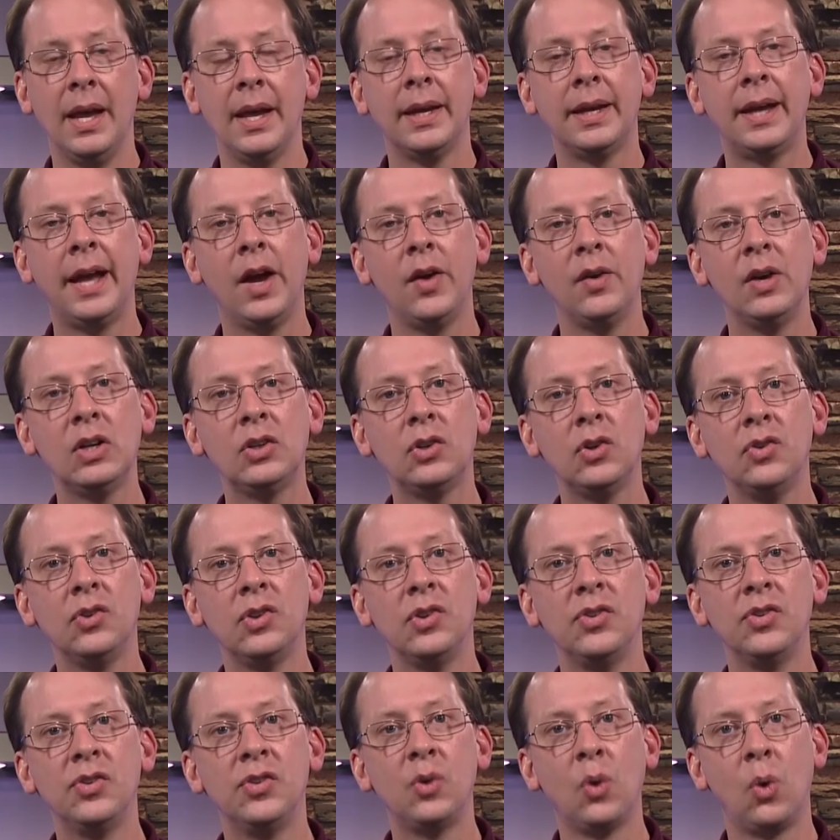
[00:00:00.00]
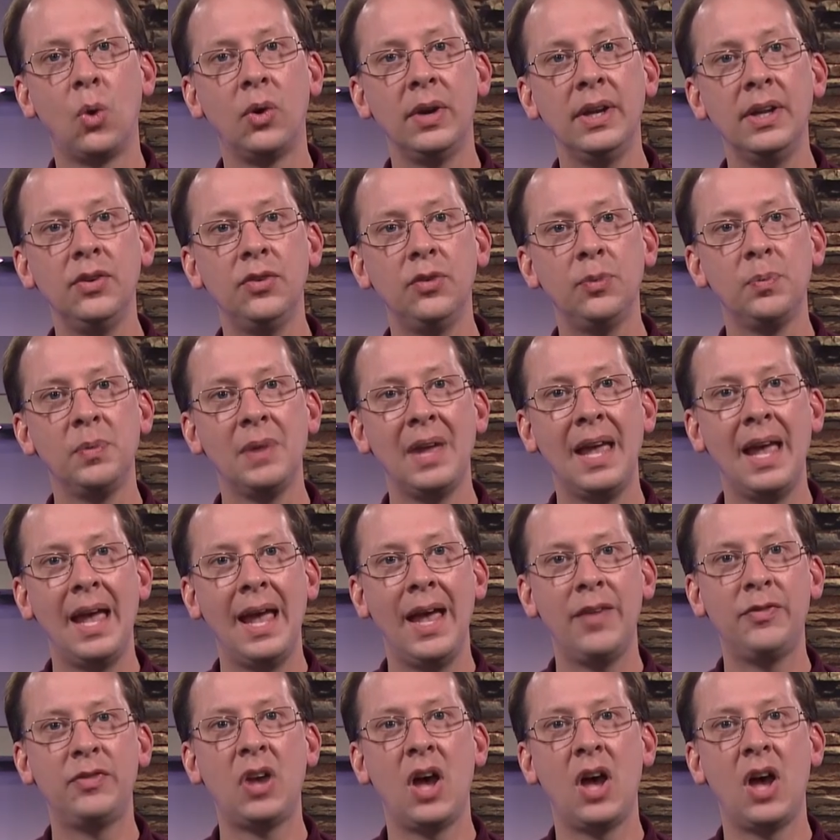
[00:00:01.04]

Characters in stories have